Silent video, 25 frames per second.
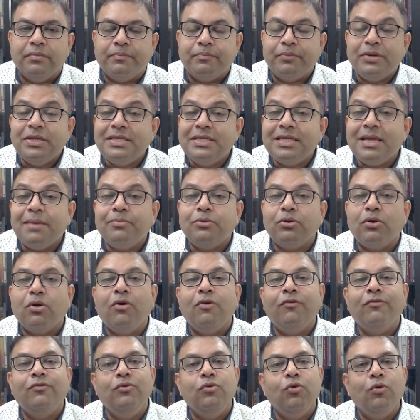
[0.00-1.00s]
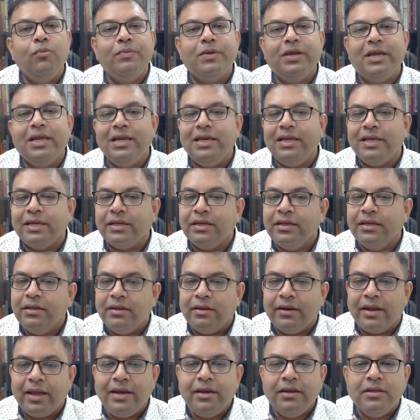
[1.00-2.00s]
precept of no killing.
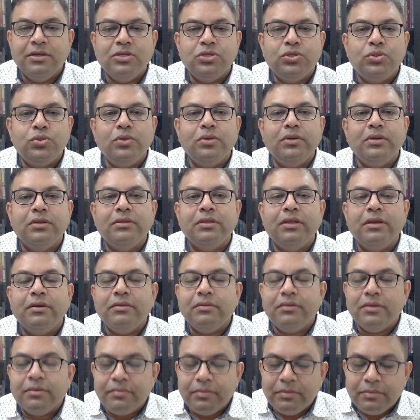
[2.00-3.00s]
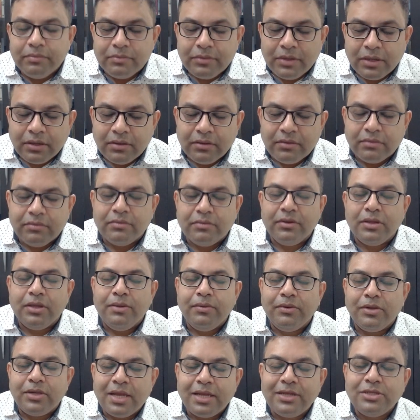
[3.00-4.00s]
Right? So the
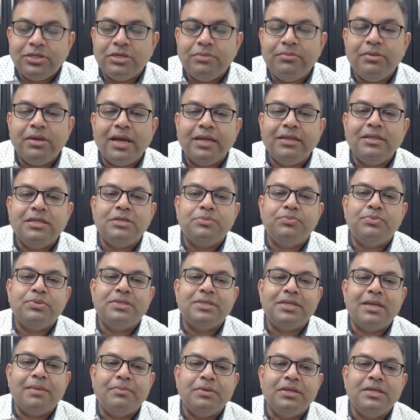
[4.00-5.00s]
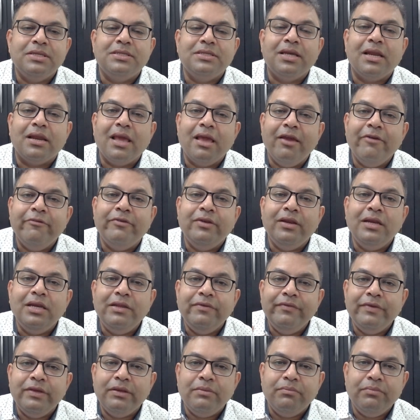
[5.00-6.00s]
intention behind this precept is that every
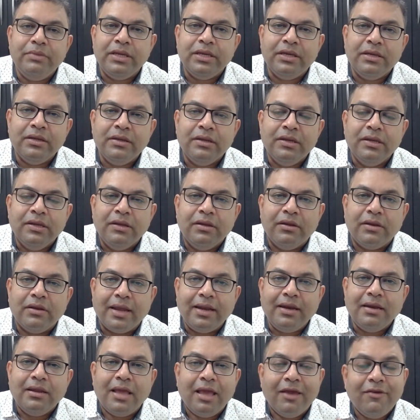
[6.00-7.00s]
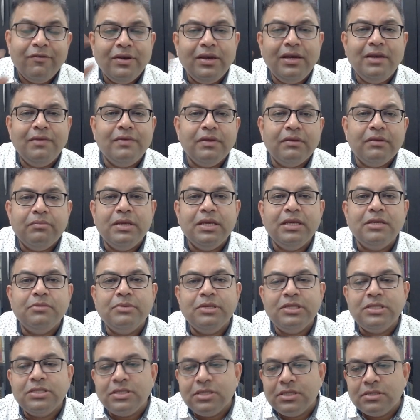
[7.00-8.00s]
living being, right? Every living being
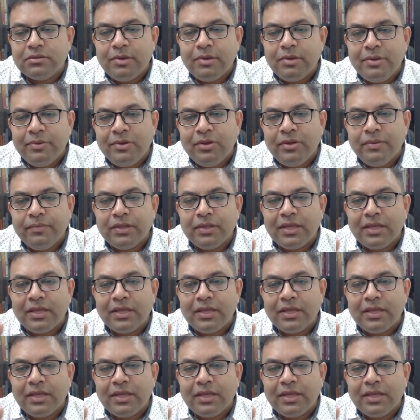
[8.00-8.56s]
means it may be